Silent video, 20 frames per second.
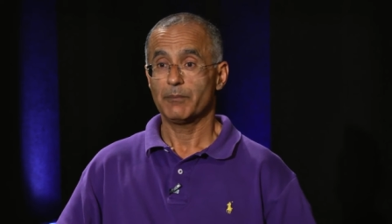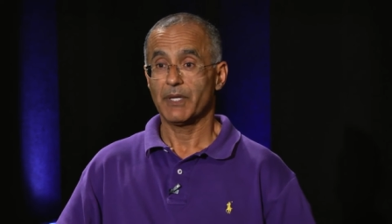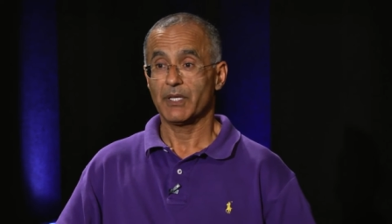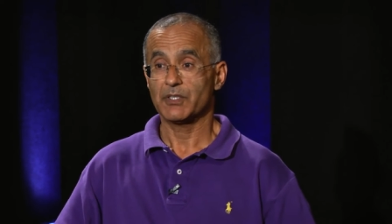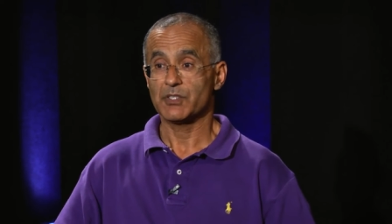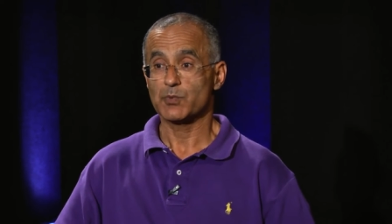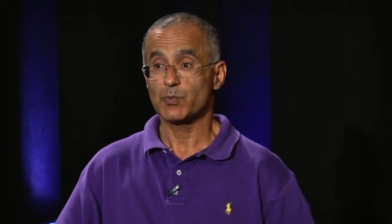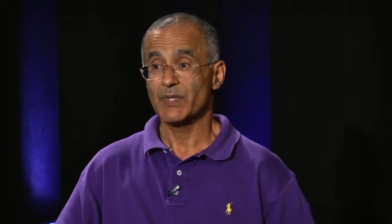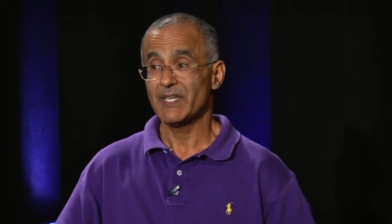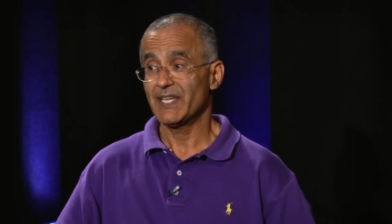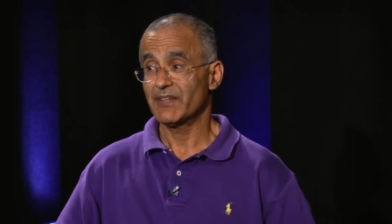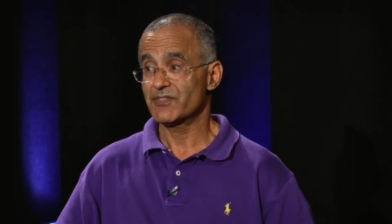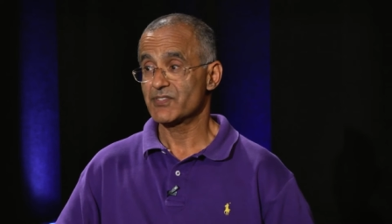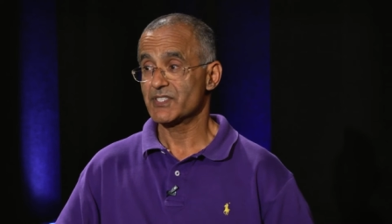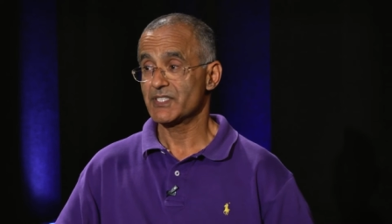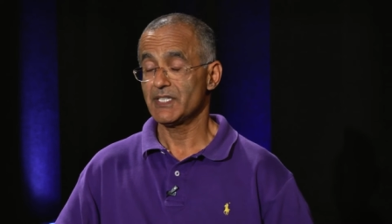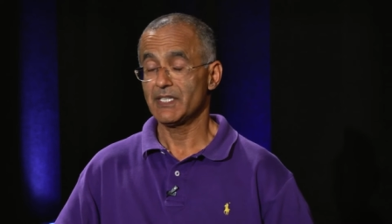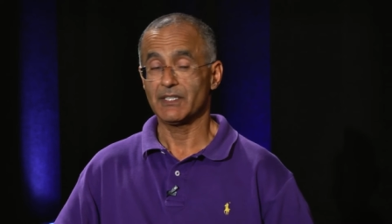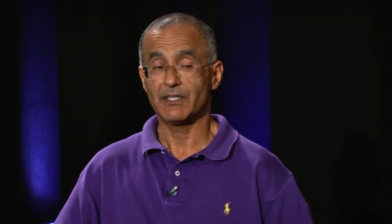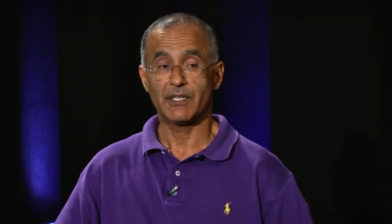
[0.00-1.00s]
because we have
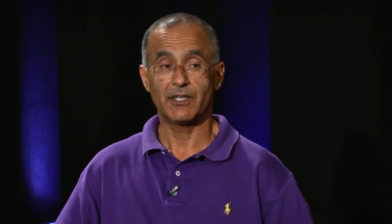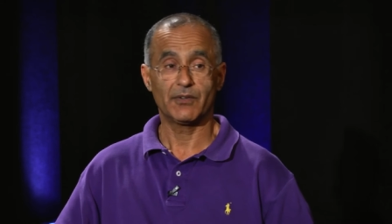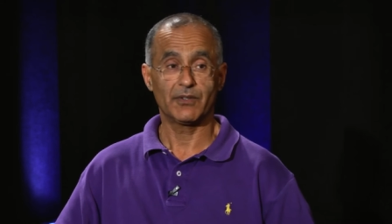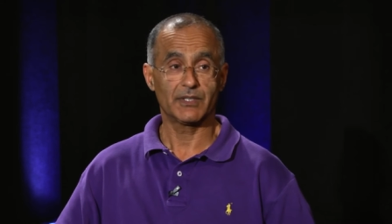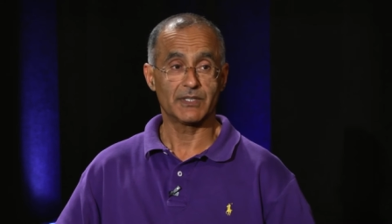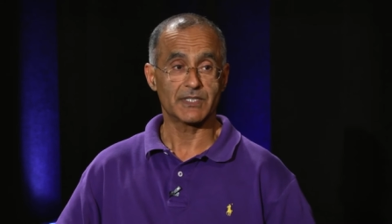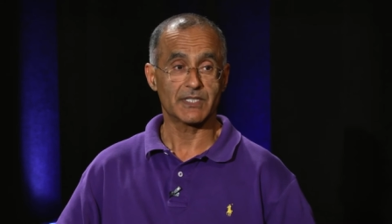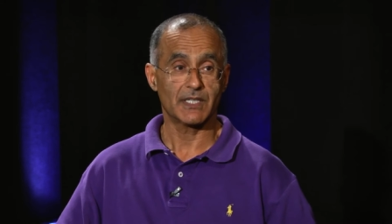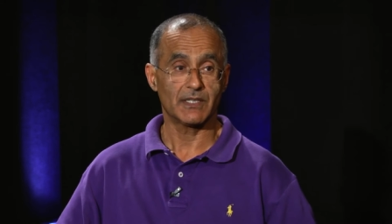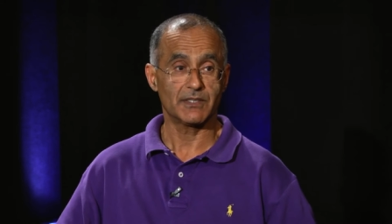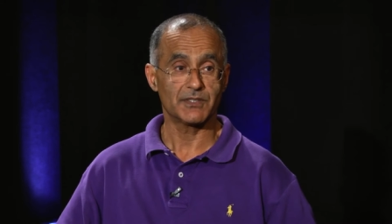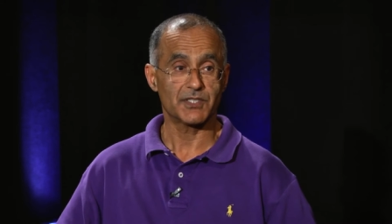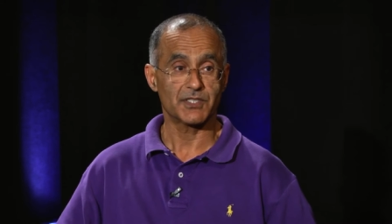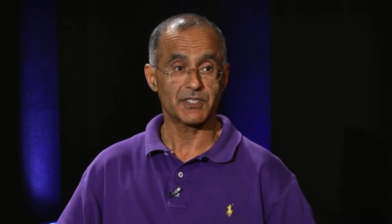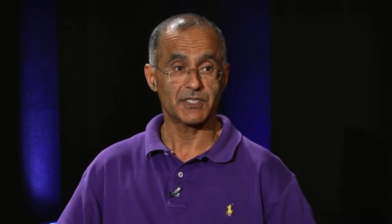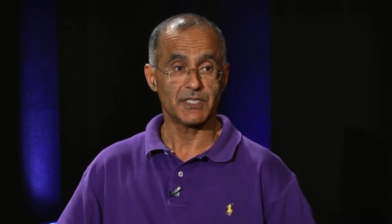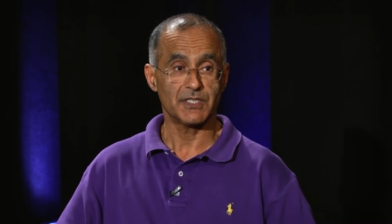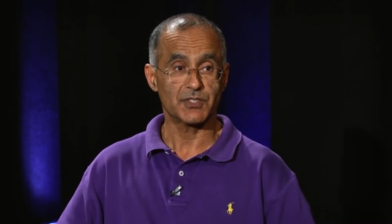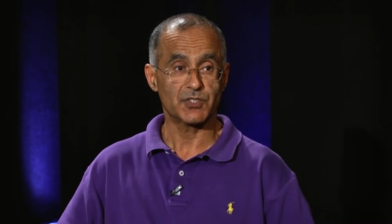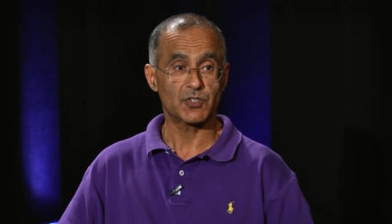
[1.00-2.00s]
seen, Kirigin Cellars
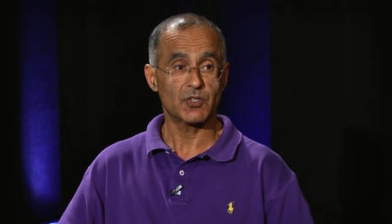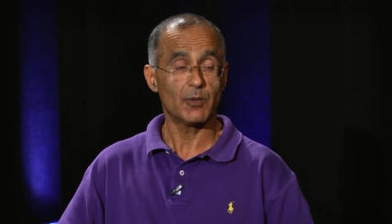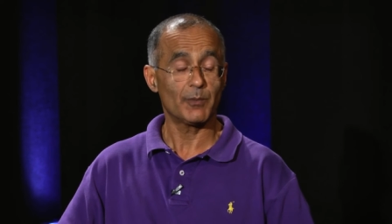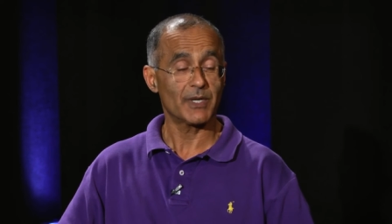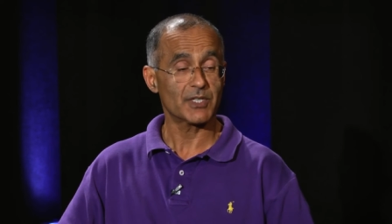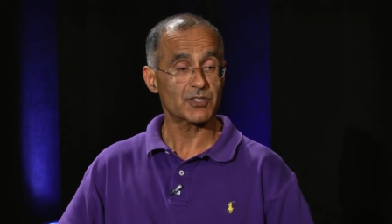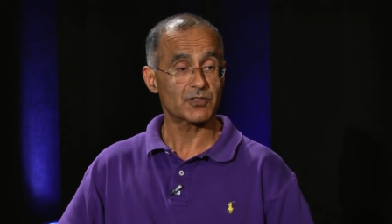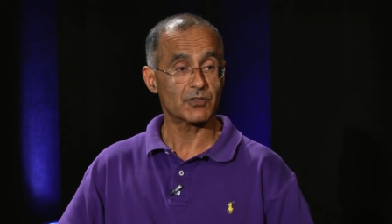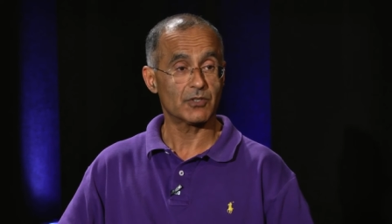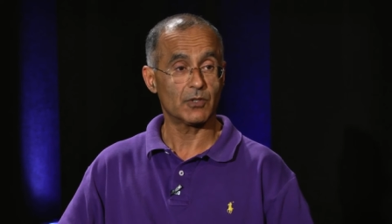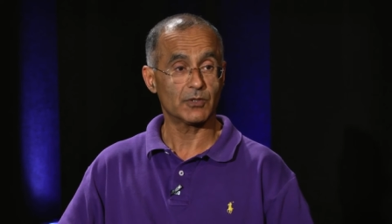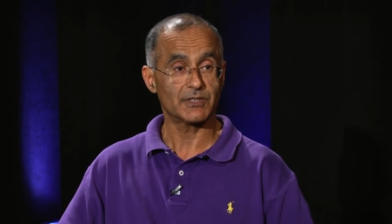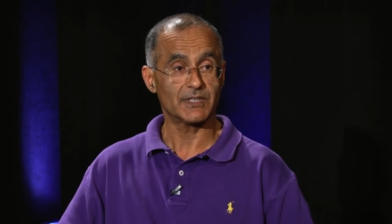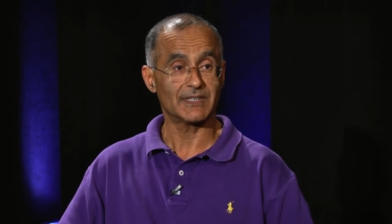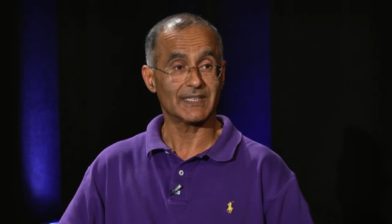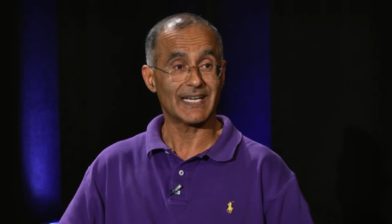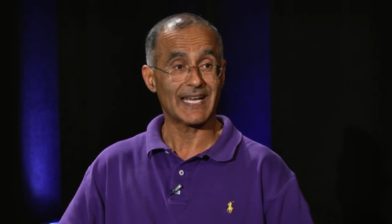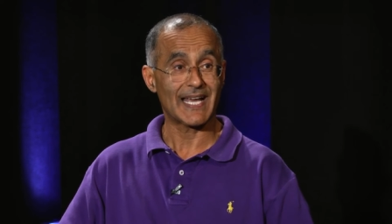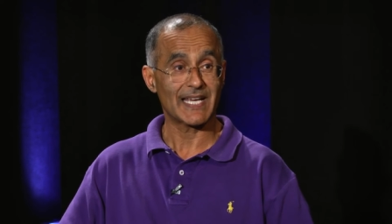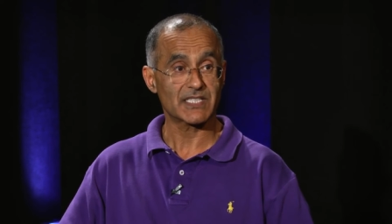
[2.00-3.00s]
has seen so much
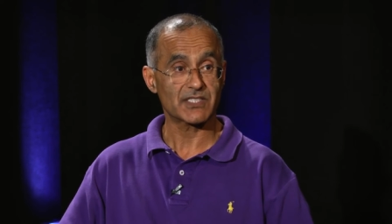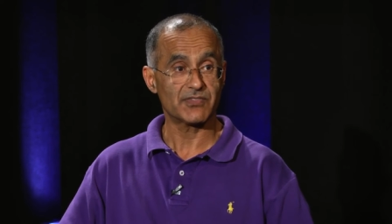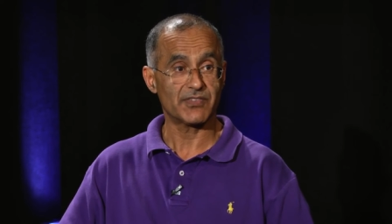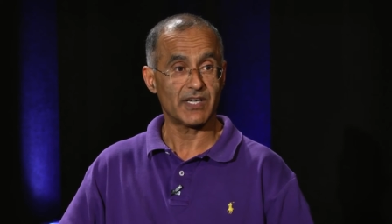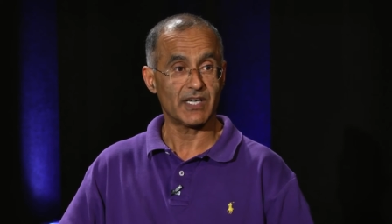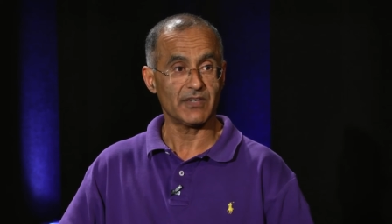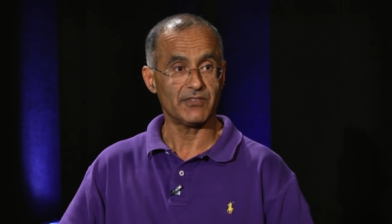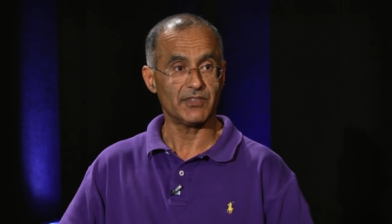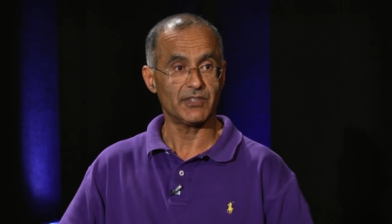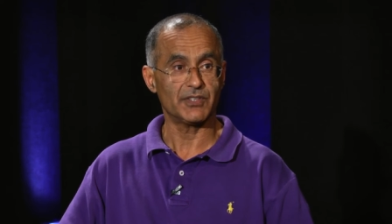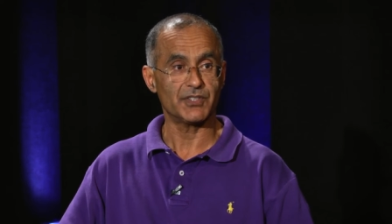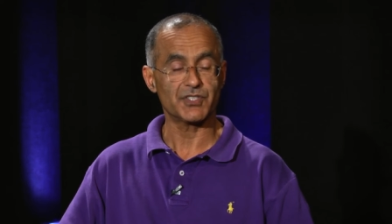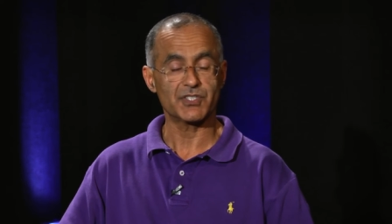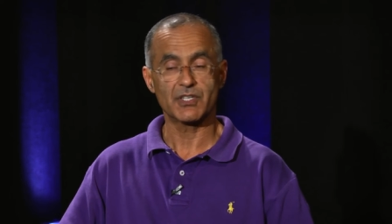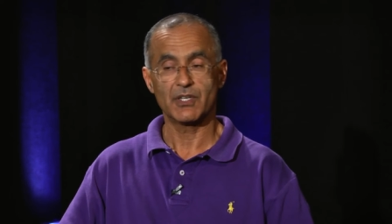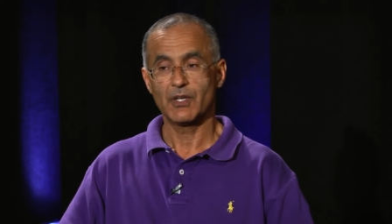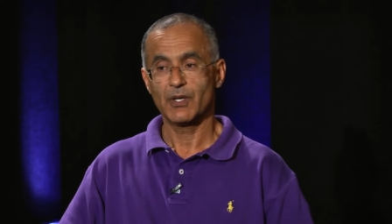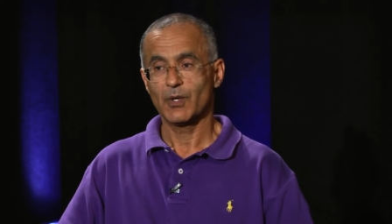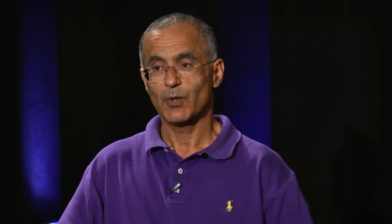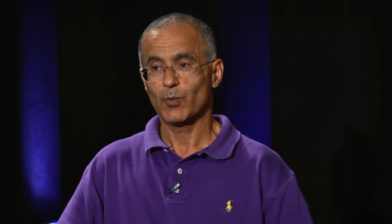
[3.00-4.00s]
growth in the last five years,